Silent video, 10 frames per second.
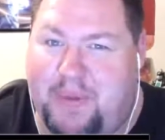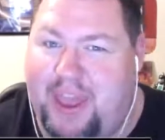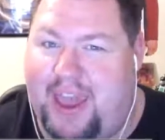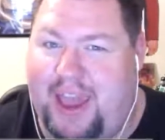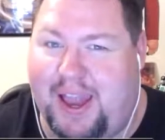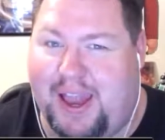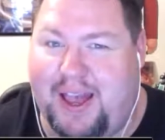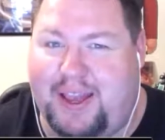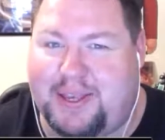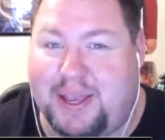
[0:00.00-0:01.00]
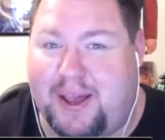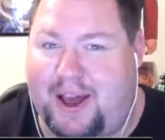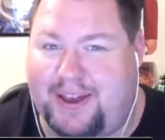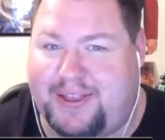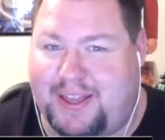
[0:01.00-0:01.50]
"Hey, cuz,
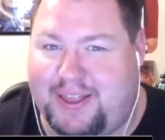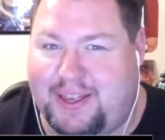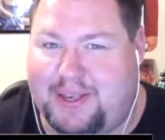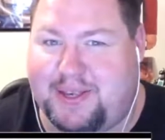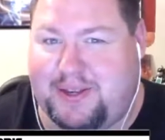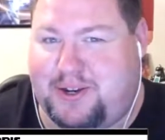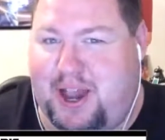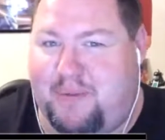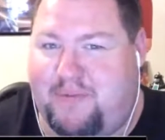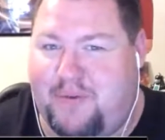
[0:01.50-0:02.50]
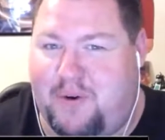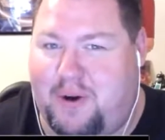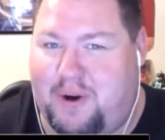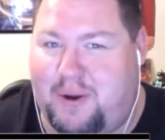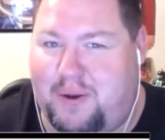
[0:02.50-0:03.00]
I think this is a job
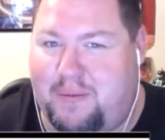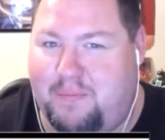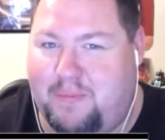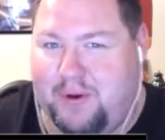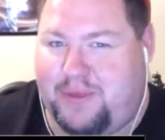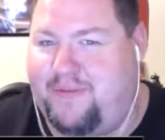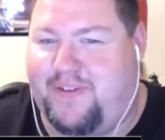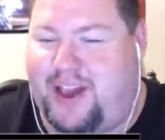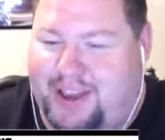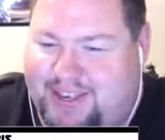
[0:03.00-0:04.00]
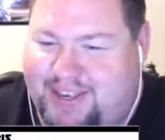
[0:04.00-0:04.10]
for both of us."